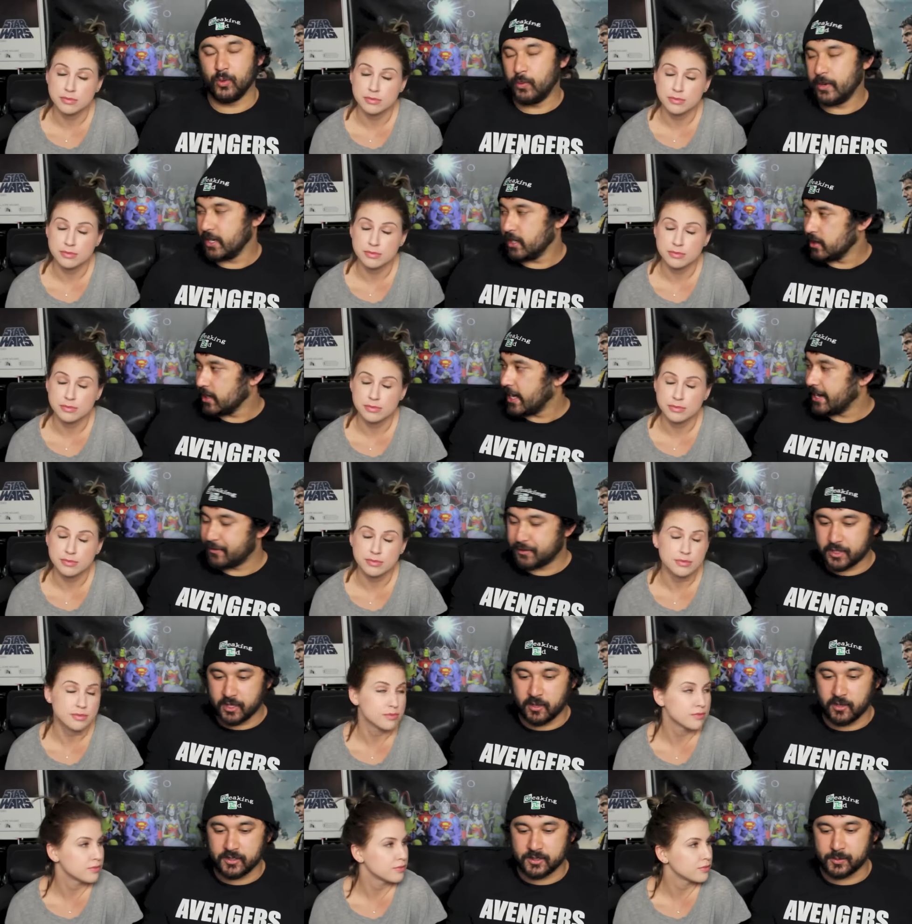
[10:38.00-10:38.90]
Speaker 1: The real life
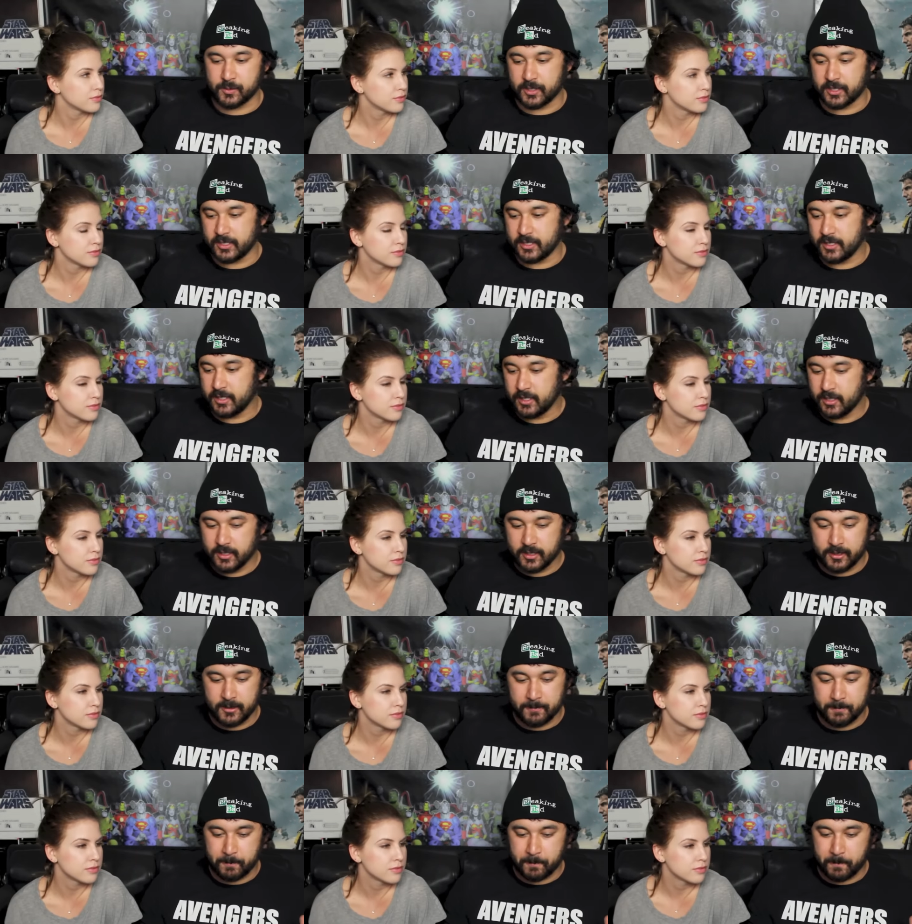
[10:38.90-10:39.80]
dolls one.
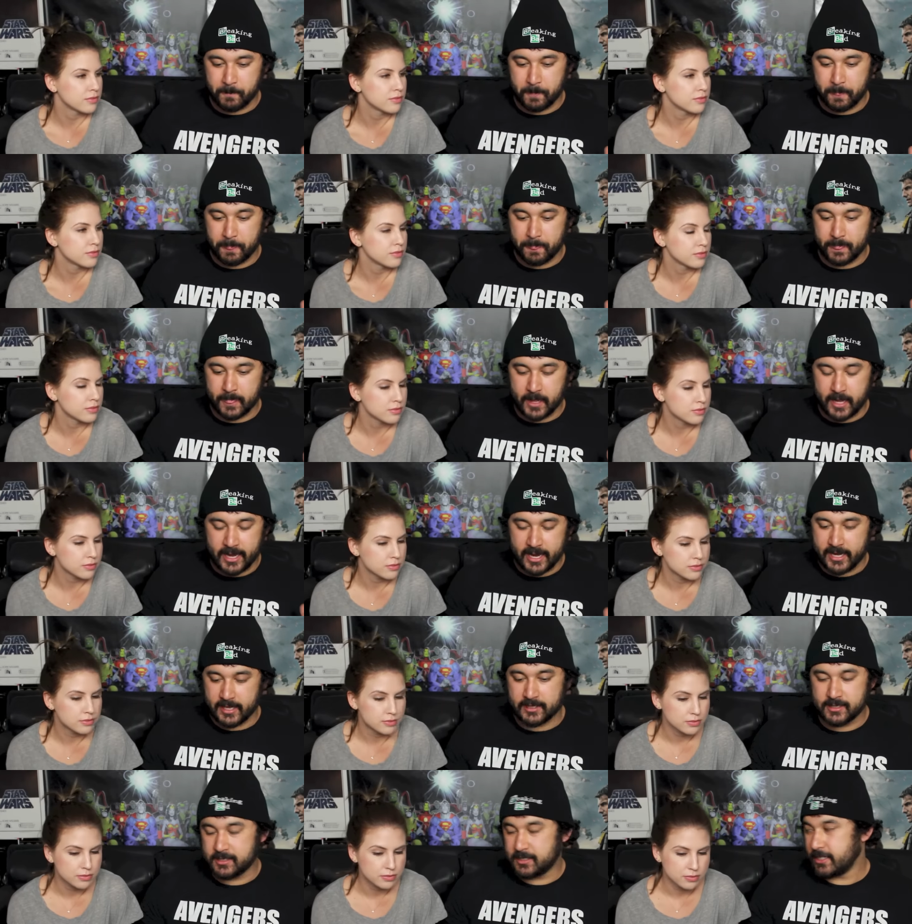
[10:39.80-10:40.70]
I
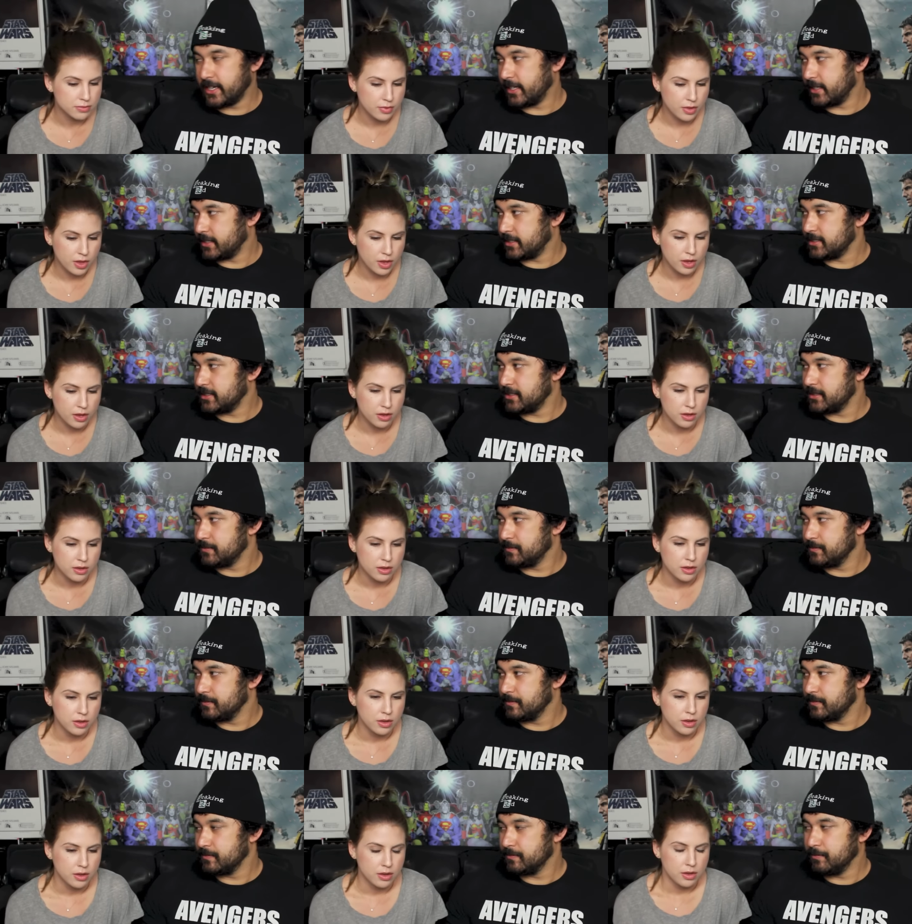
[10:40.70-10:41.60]
hate to say this,
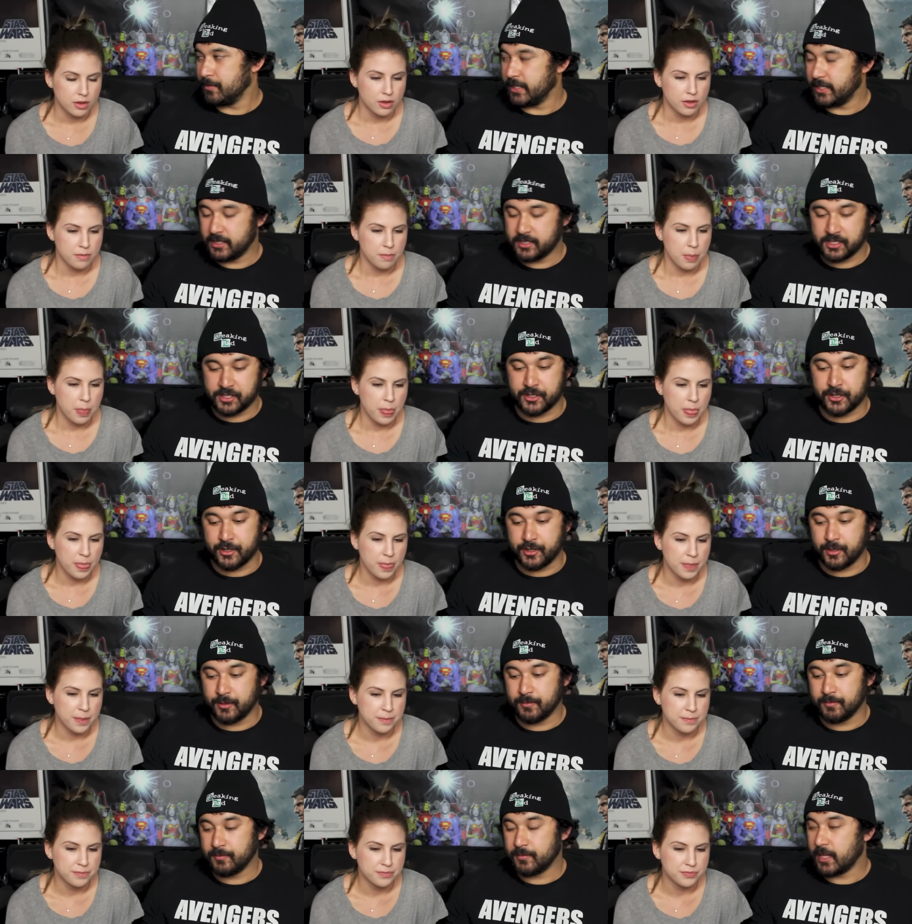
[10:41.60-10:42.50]
but it's
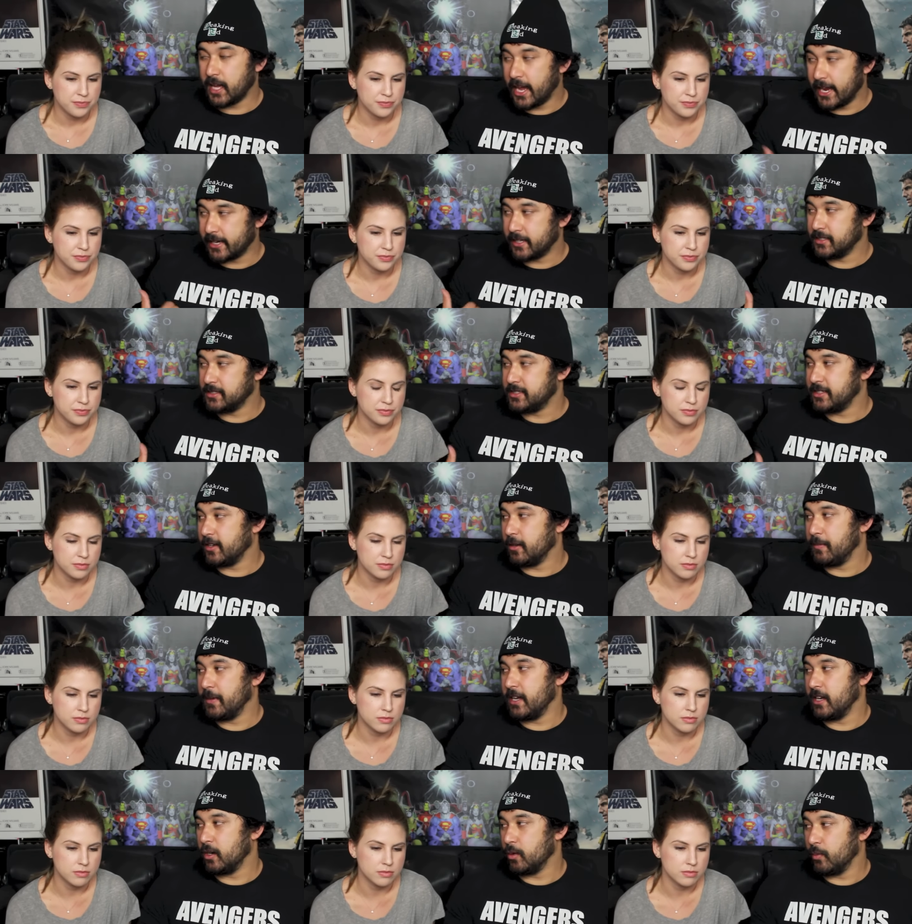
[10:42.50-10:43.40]
true. I could see
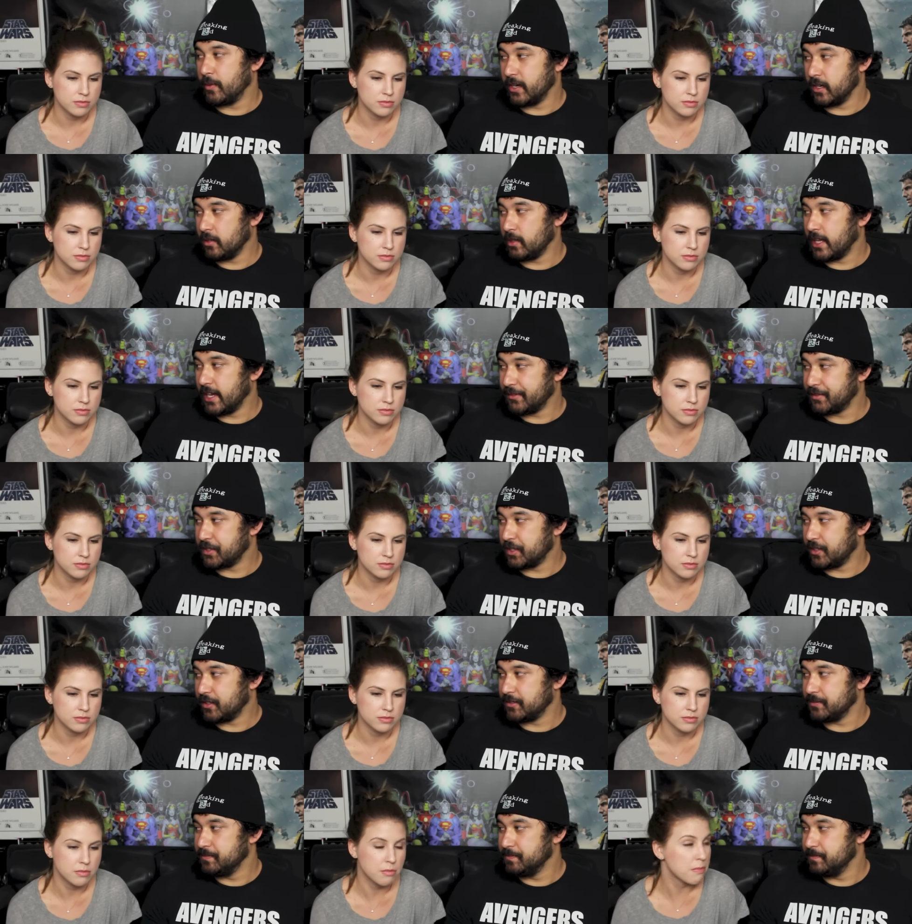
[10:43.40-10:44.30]
you being a real life
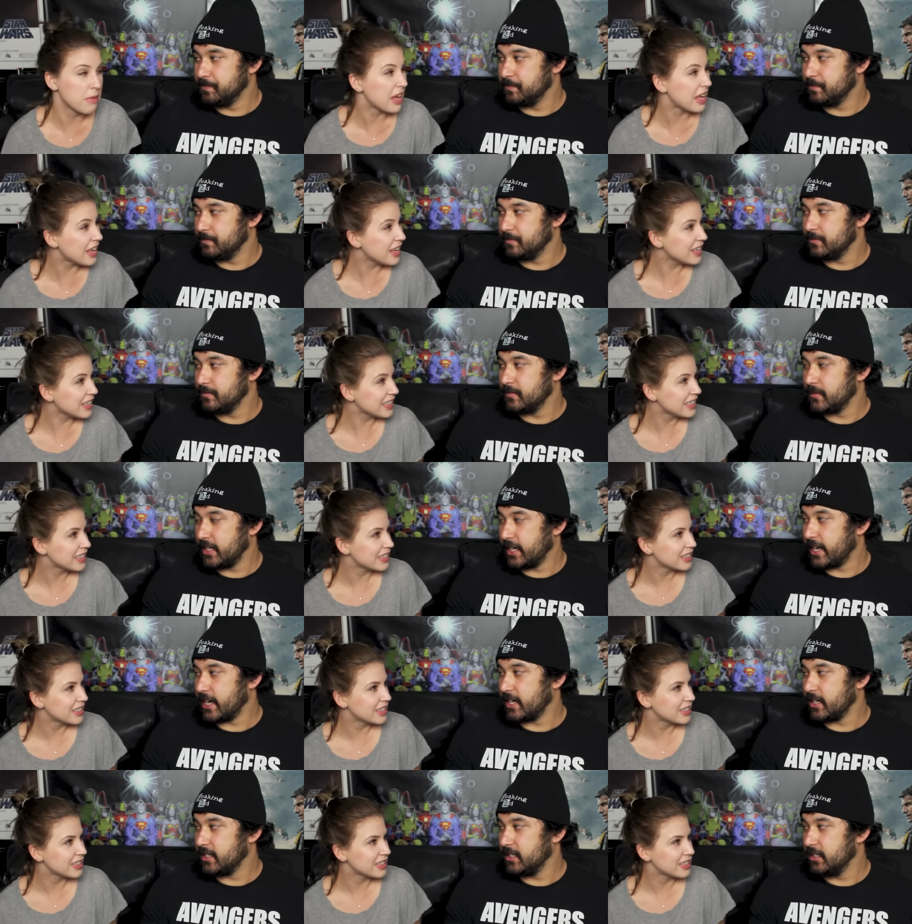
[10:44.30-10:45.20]
doll.
Speaker 2: Me?
Speaker 1: Yeah.